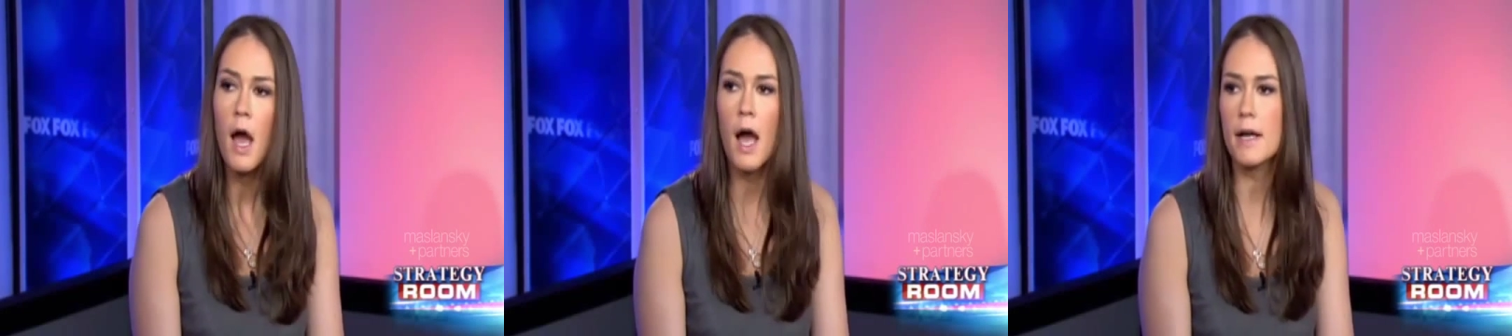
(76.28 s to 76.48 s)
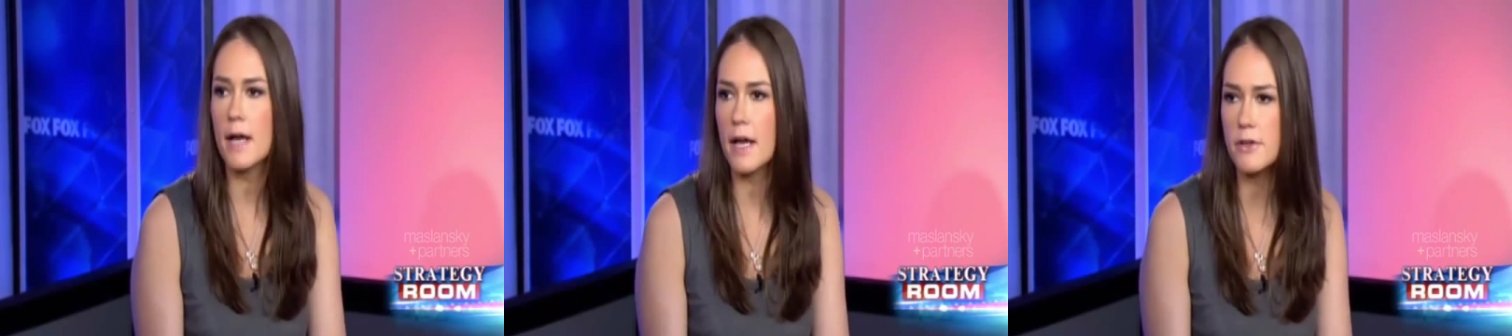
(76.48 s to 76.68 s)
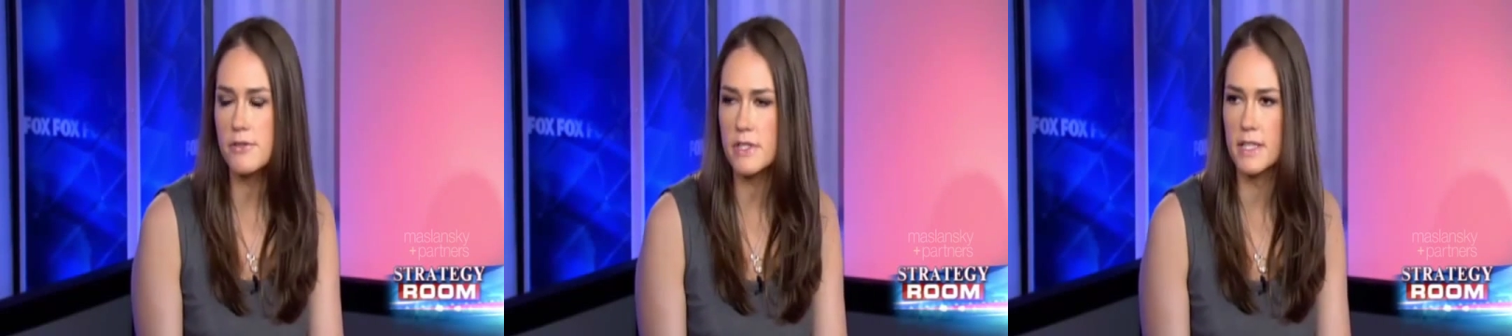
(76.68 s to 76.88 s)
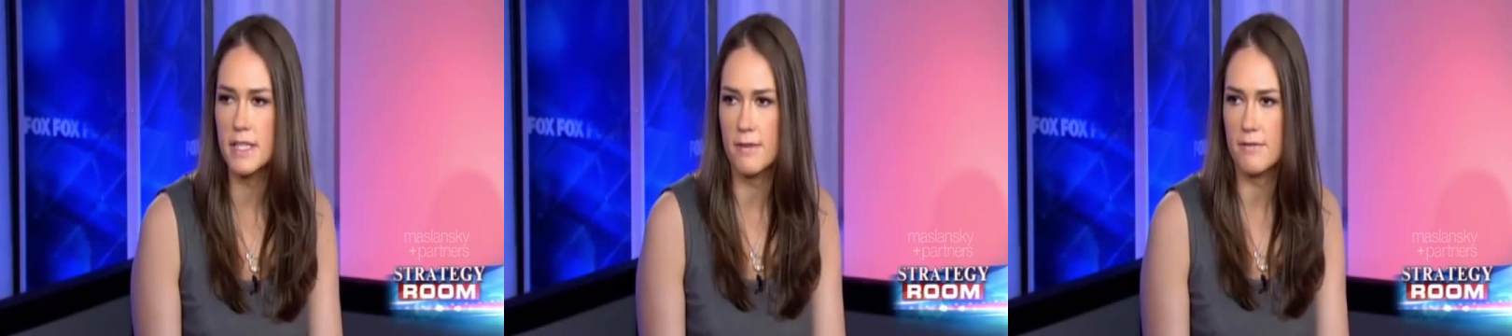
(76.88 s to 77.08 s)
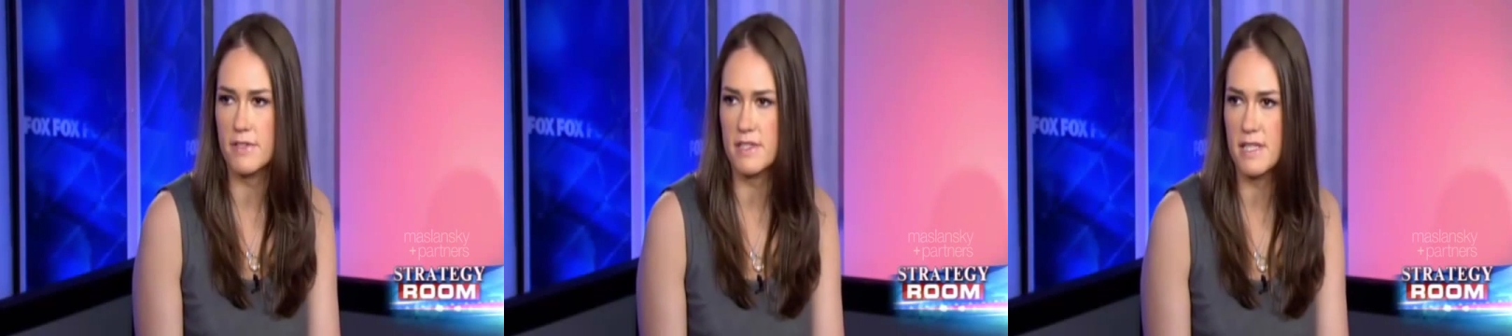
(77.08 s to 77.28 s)
A guy who's going to
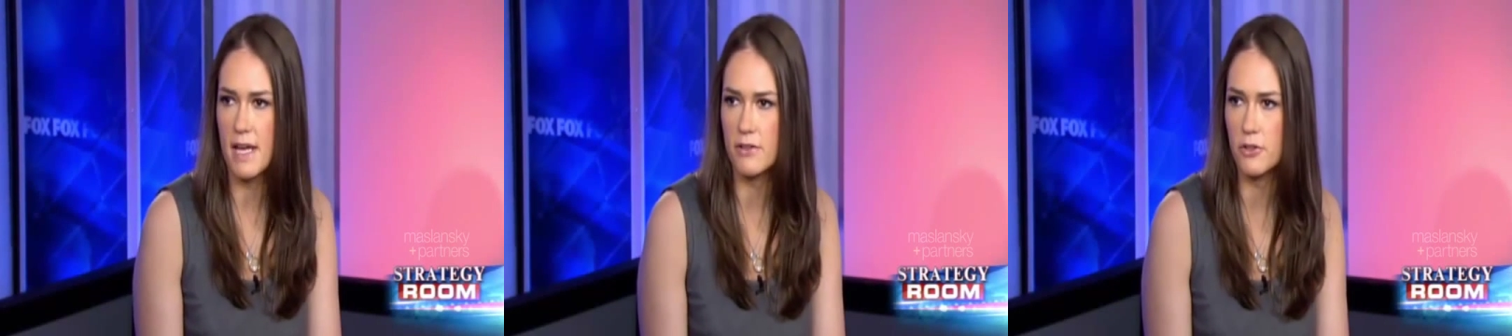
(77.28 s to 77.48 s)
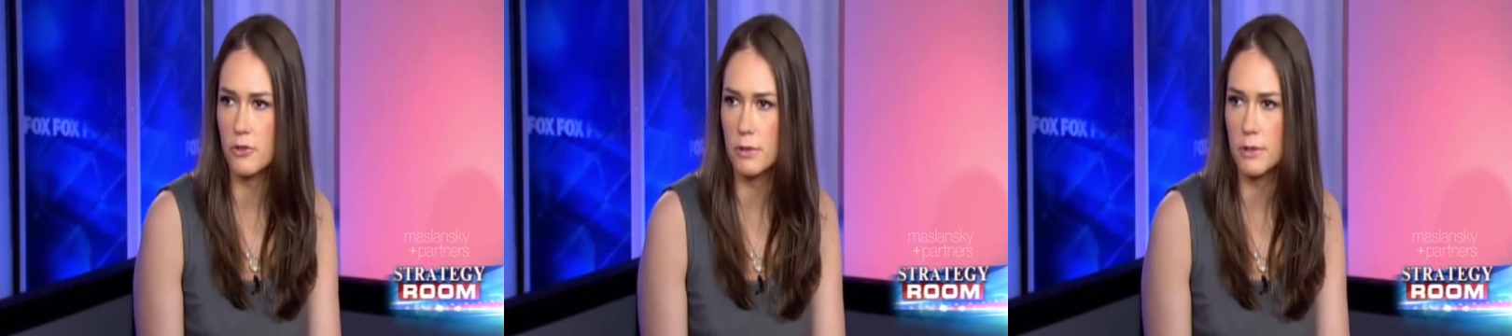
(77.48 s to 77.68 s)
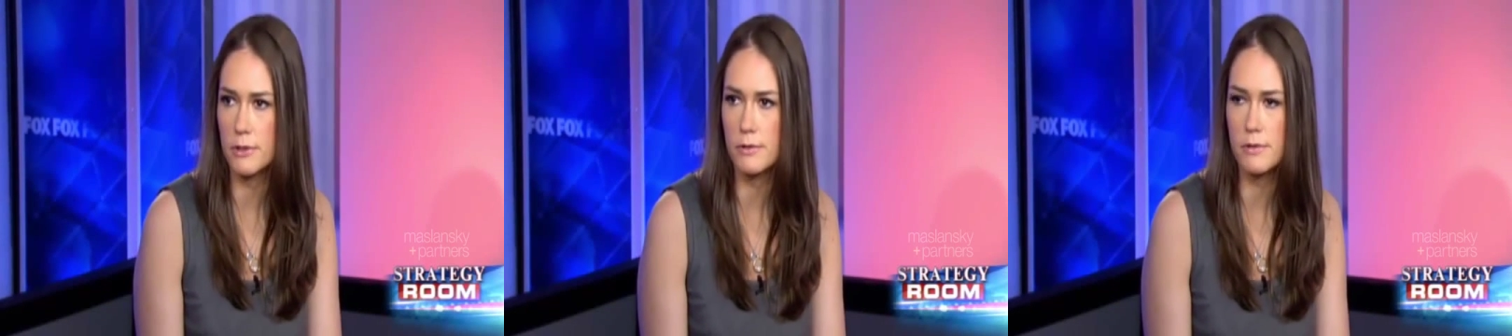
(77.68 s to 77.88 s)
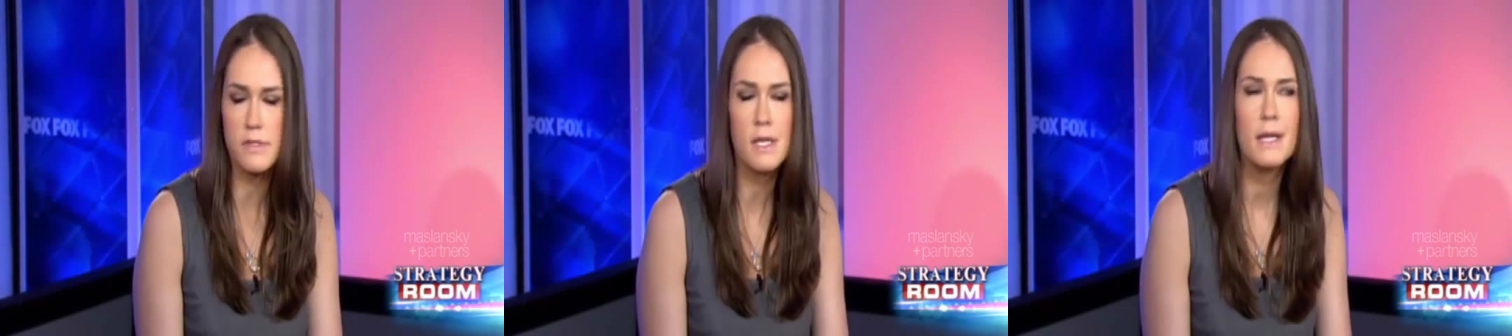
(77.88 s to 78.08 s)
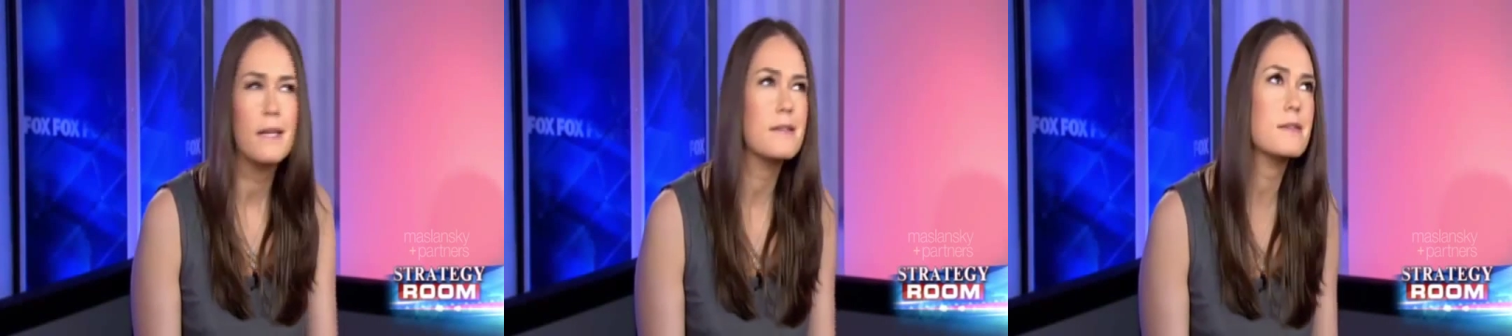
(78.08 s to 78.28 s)
give to Ted Cruz
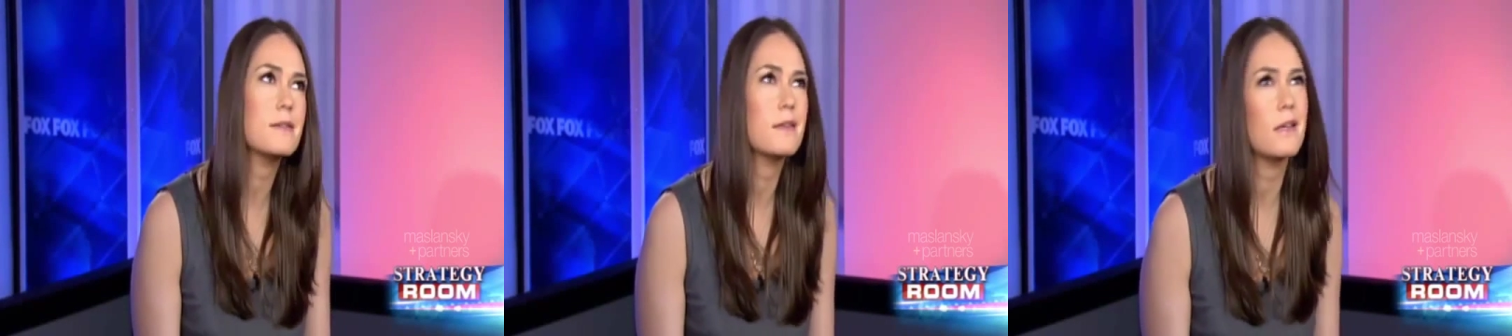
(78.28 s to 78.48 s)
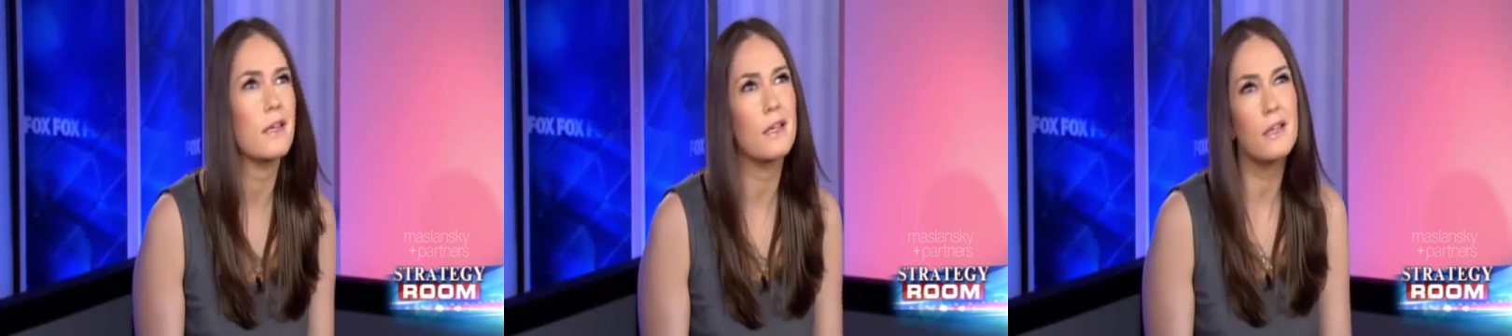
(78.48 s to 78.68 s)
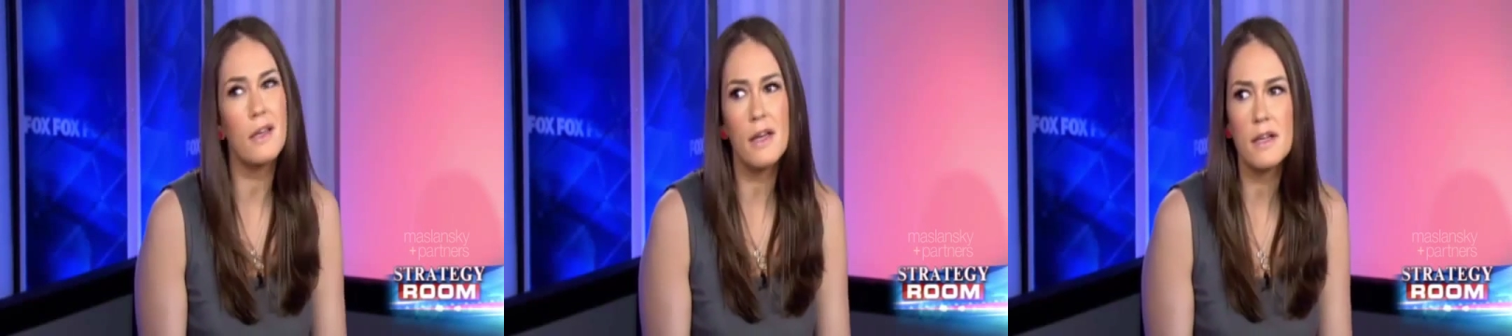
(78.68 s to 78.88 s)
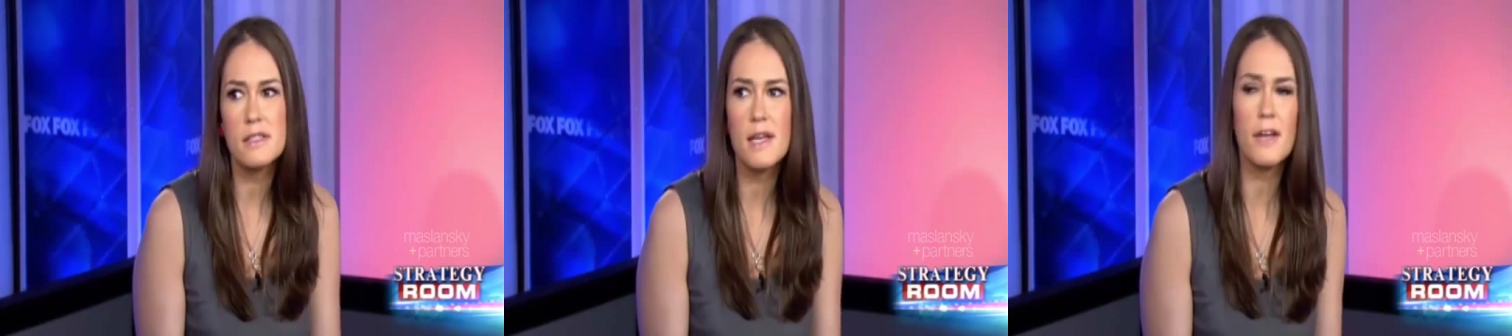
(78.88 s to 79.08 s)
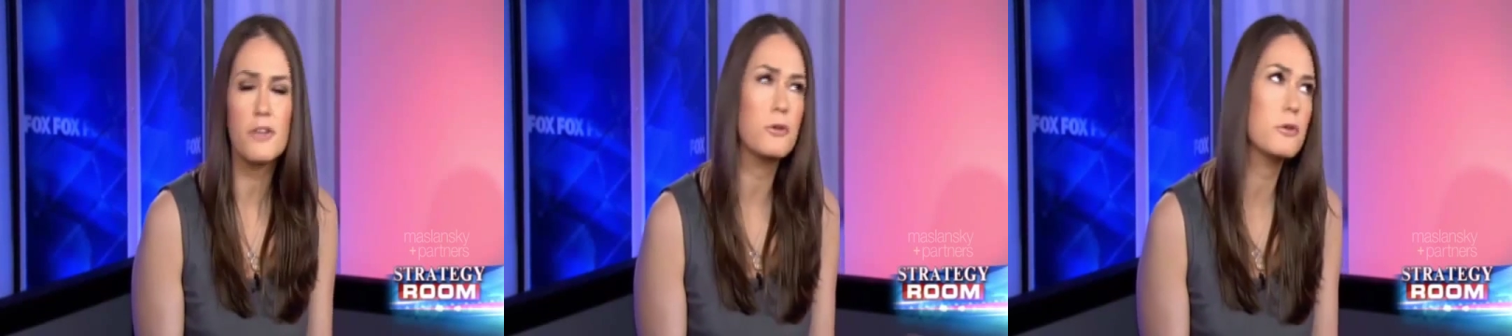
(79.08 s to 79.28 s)
isn't thinking,
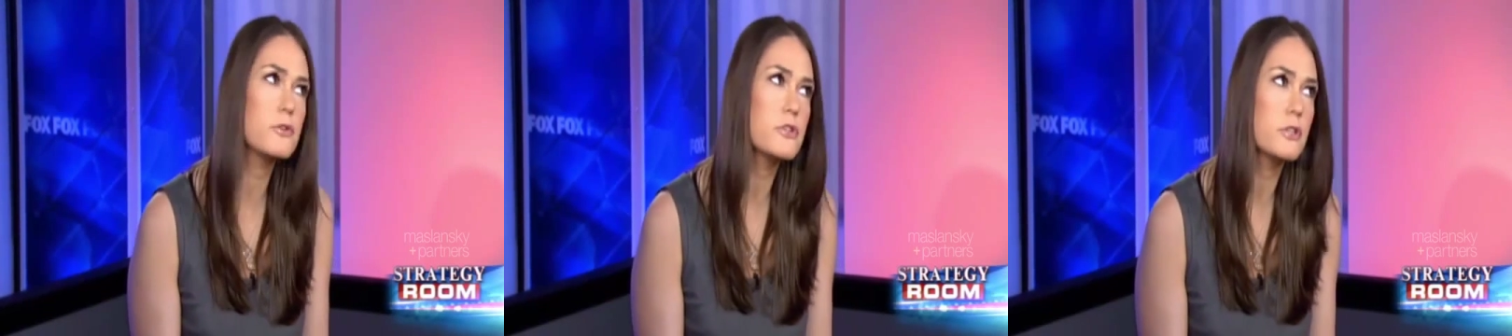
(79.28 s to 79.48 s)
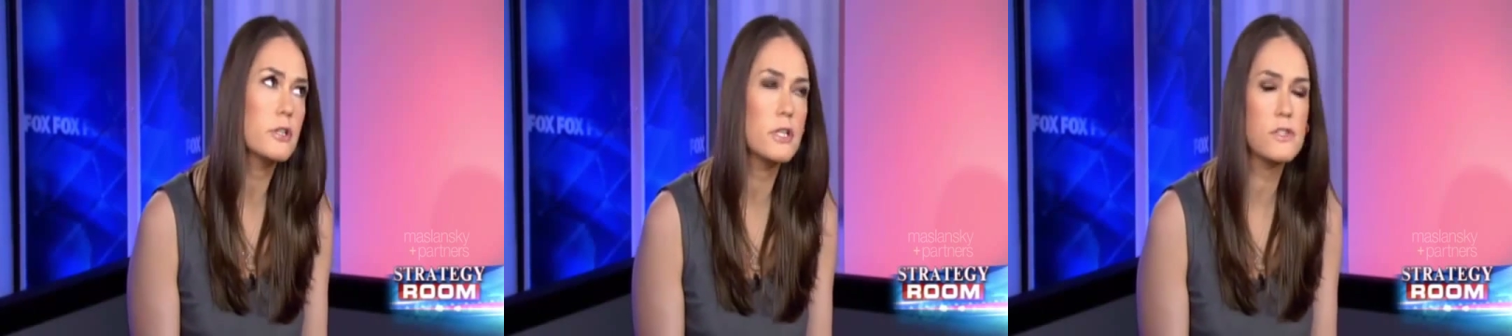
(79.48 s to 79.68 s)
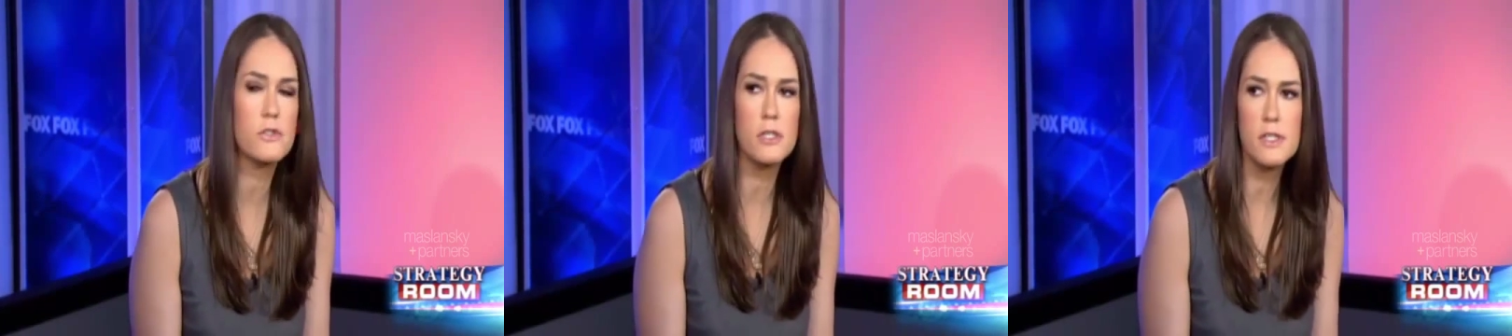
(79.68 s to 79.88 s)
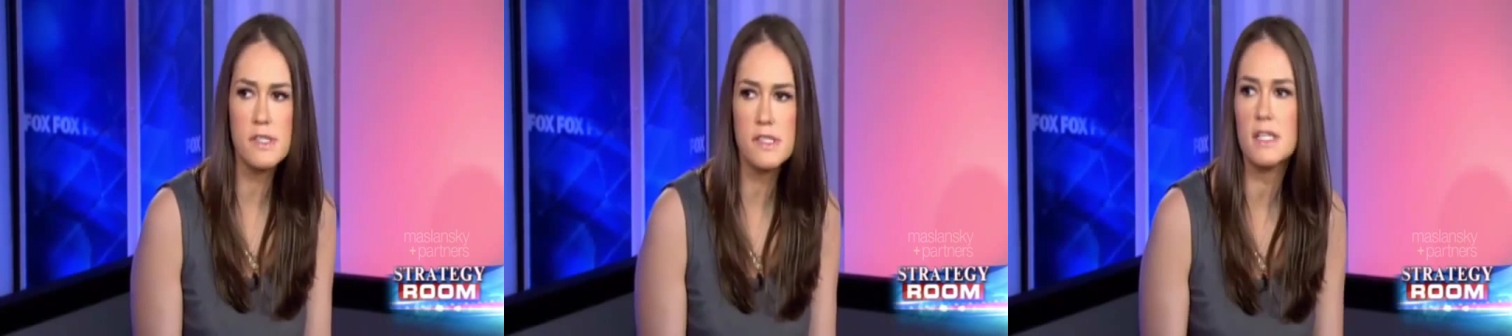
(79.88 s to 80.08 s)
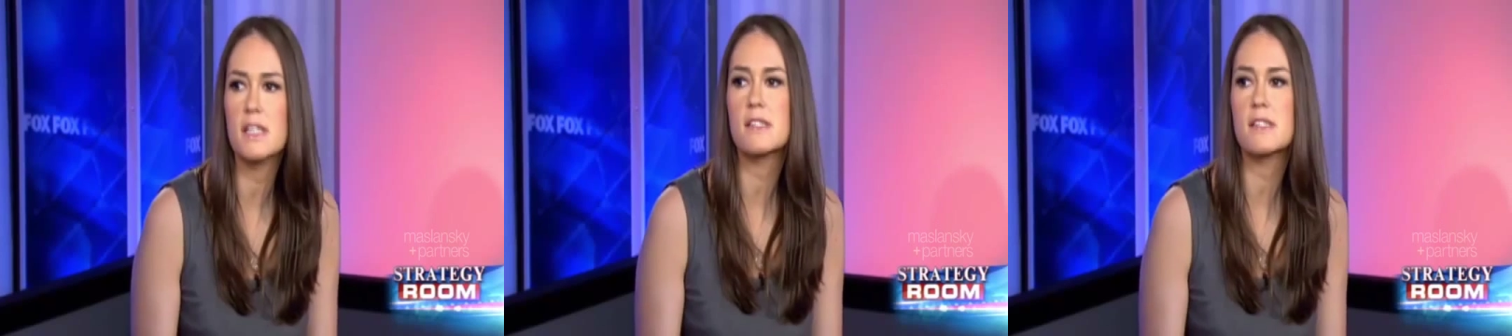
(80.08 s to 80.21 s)
Ted Cruz or Chris Christie.